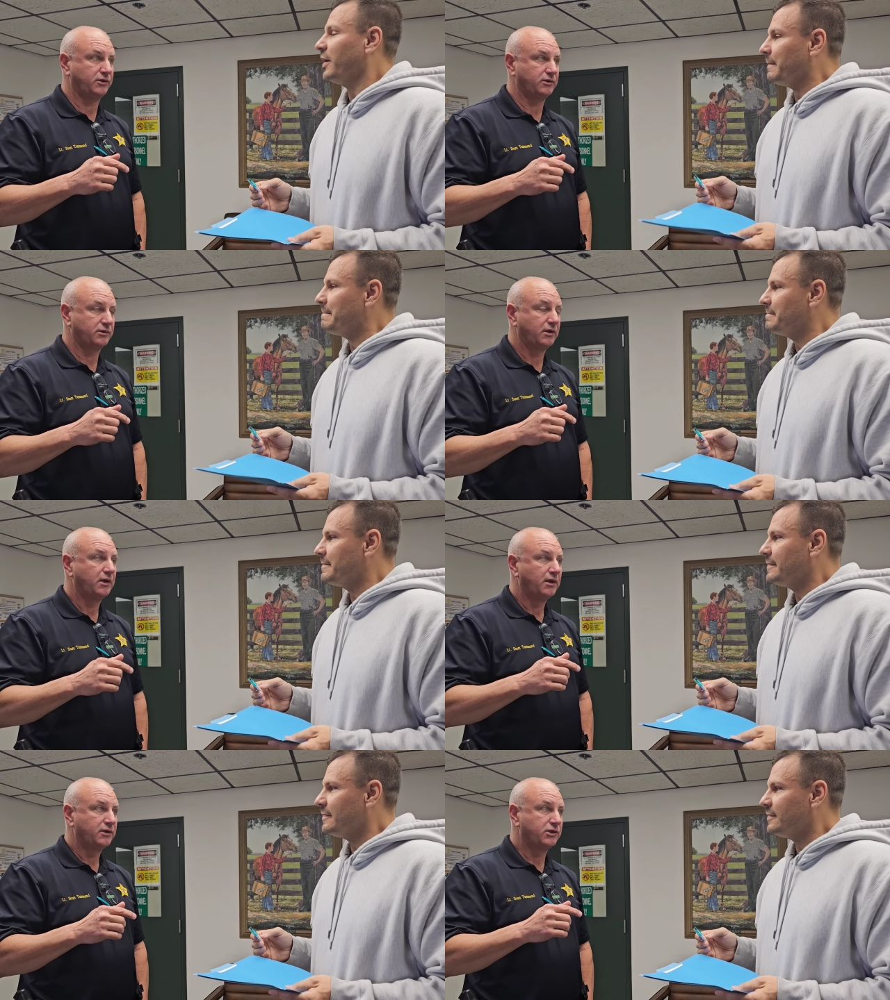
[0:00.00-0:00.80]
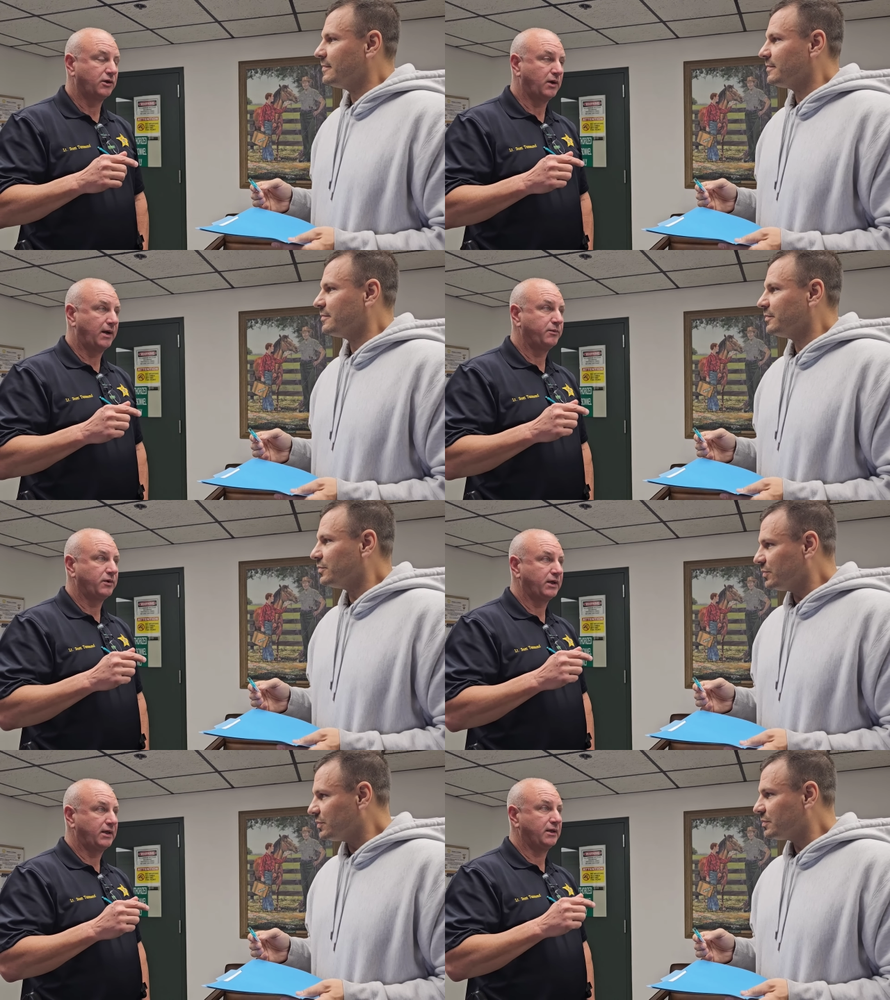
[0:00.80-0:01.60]
Speaker 1: Okay. So I'm going
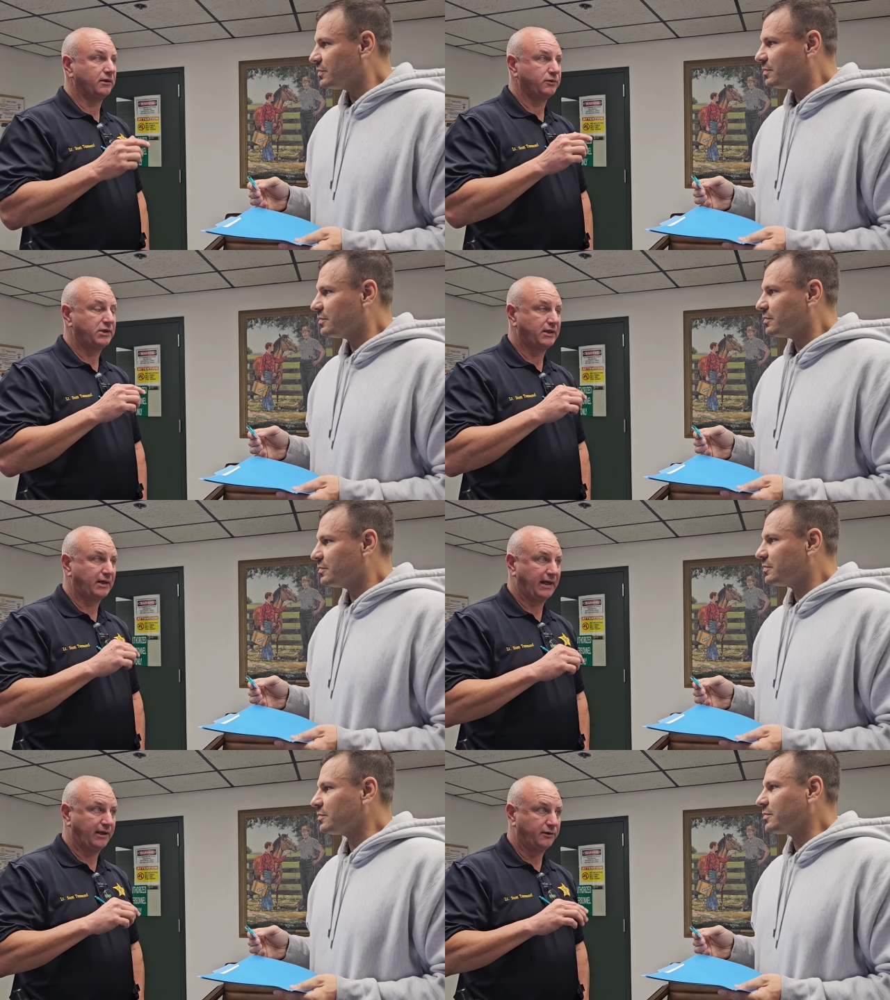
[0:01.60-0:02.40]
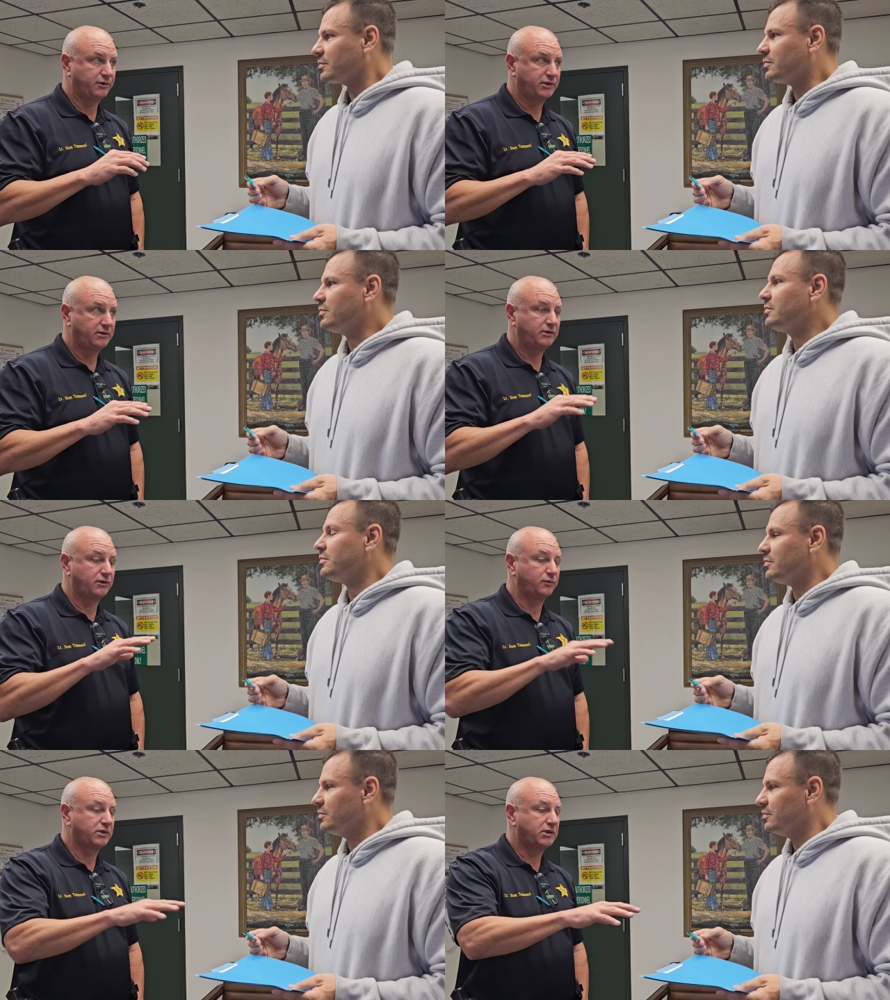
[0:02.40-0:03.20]
to get Lieutenant Anderson to
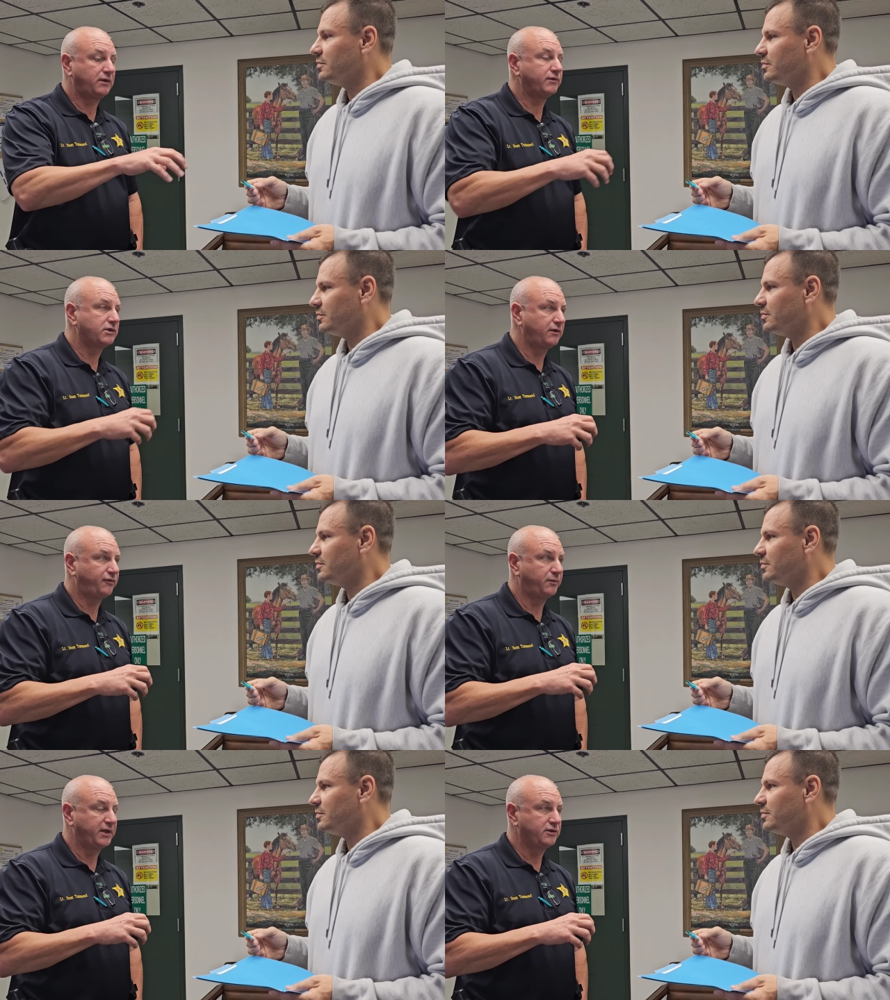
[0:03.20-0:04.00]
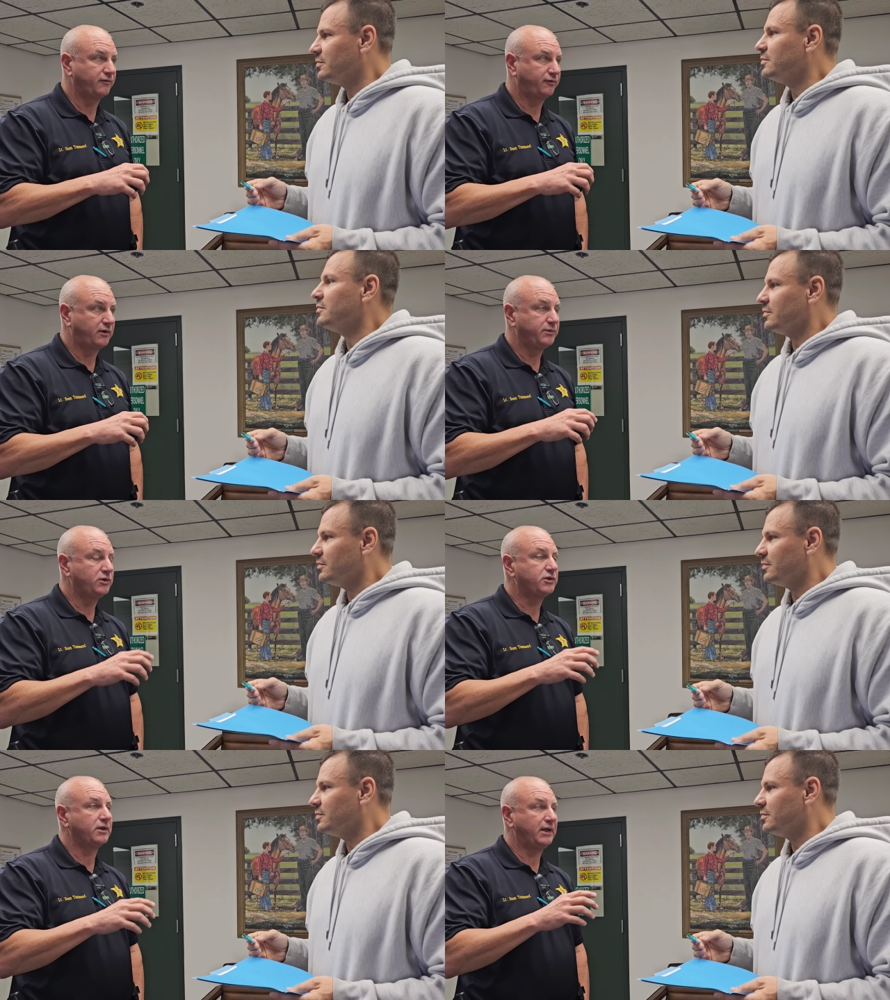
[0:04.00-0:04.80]
receive this information from you
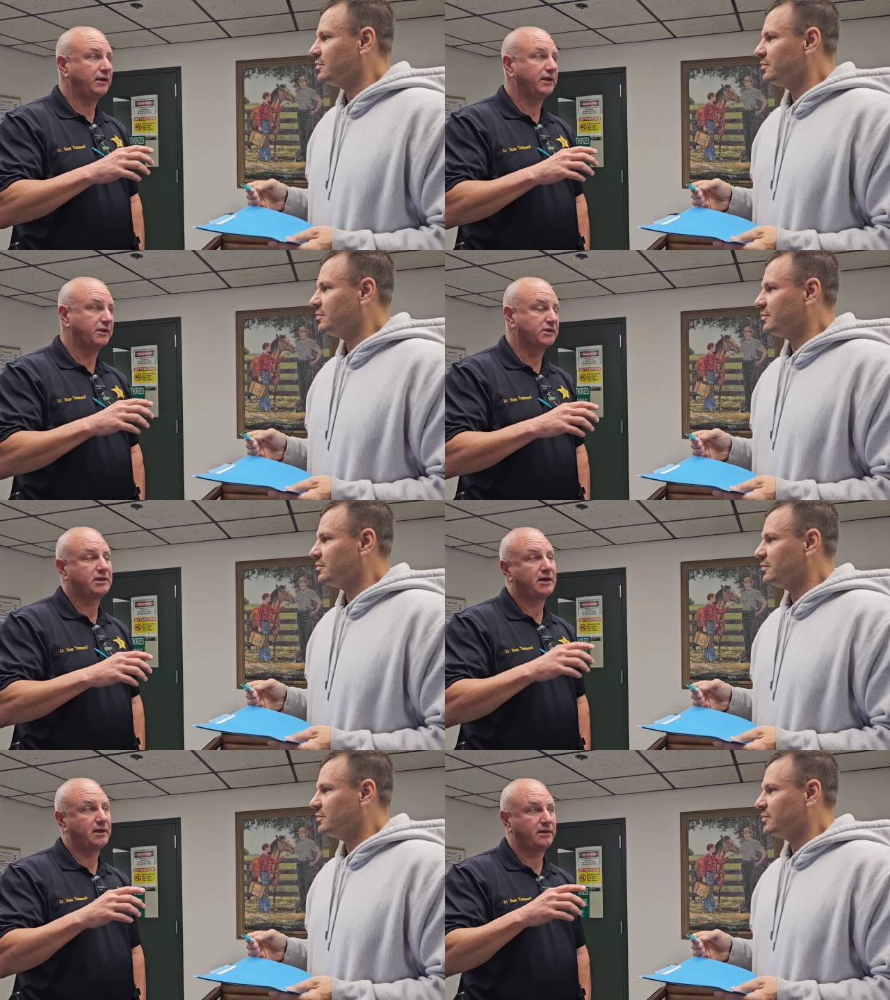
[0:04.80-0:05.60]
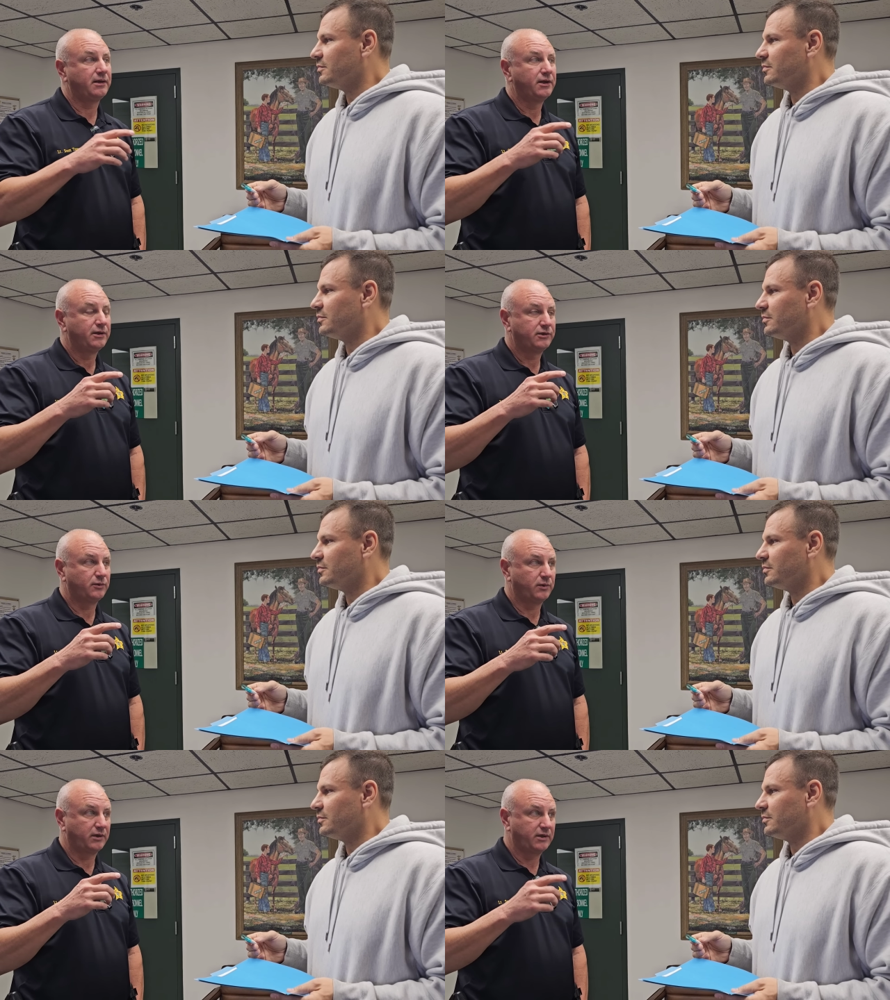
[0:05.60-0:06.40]
so that he can get assigned to
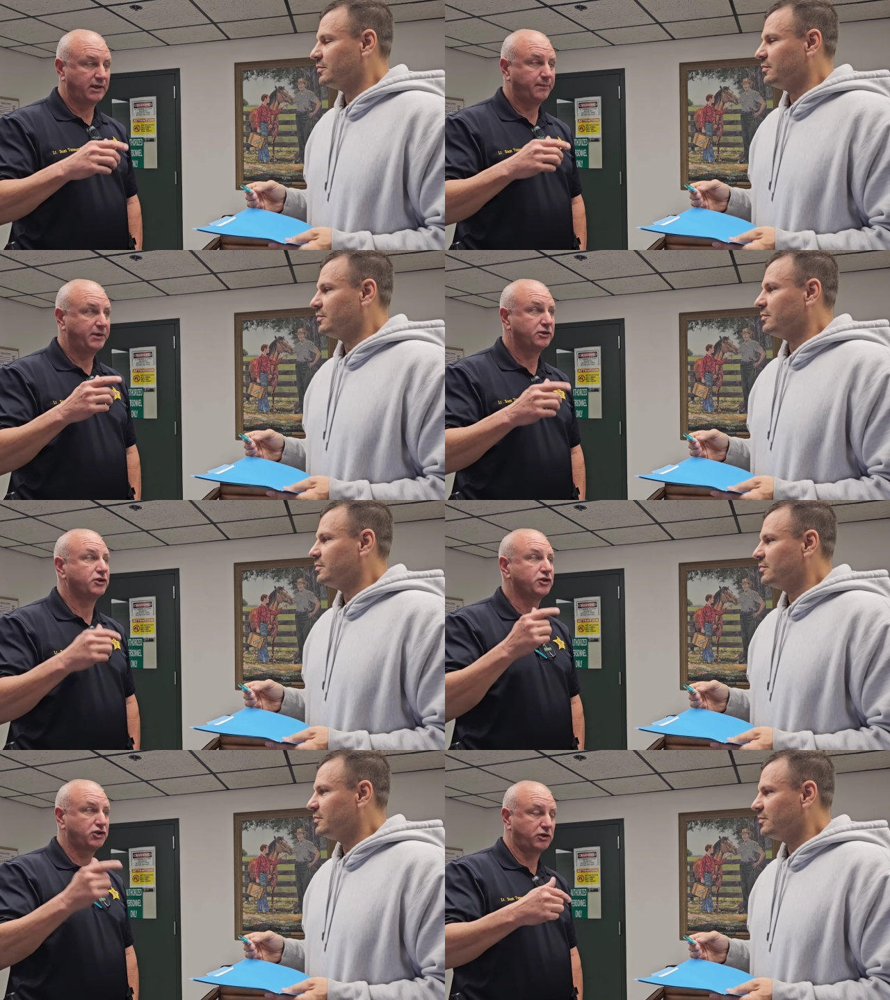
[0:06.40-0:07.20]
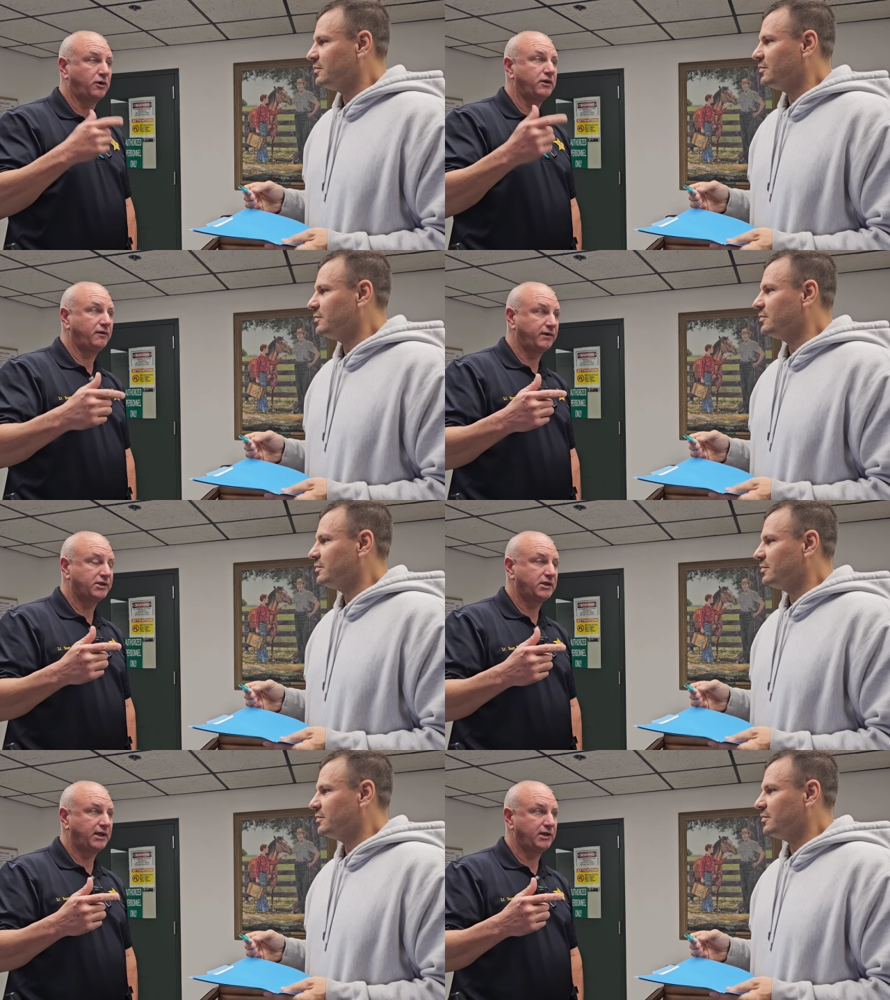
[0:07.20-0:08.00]
one of the deputies to start the
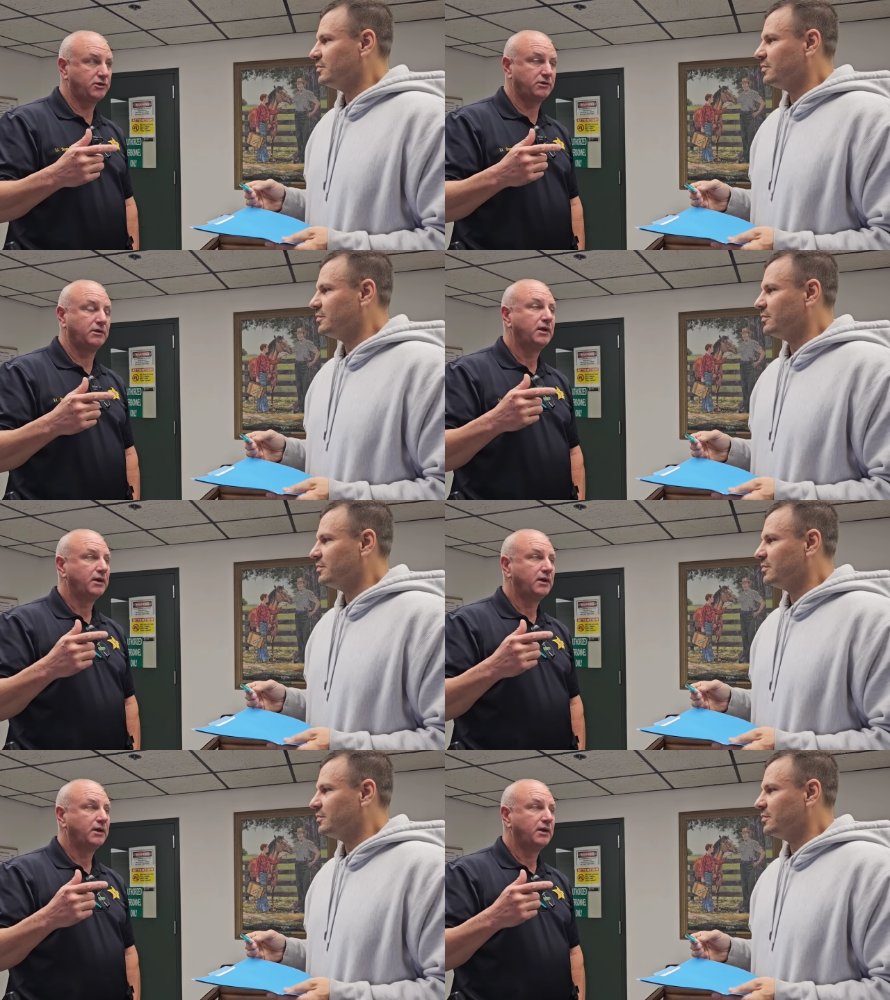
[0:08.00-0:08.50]
investigation